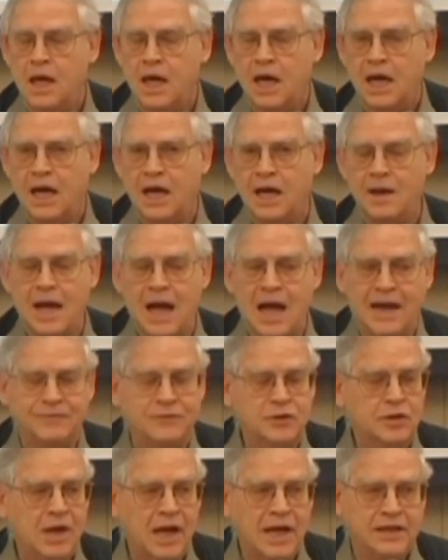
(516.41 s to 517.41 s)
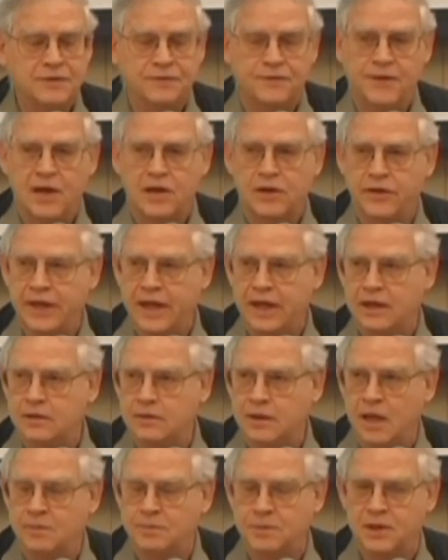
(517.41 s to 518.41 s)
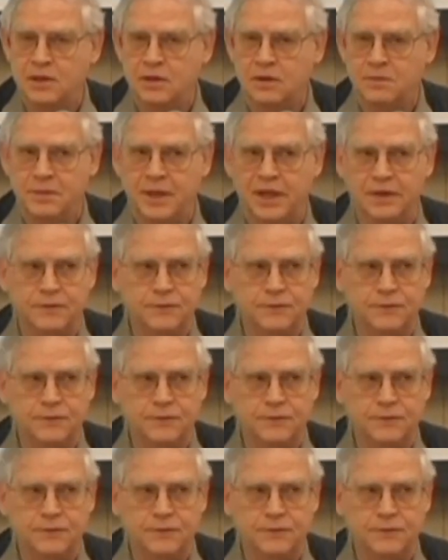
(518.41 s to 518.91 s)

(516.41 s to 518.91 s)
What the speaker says: I've tried to follow that up a little bit.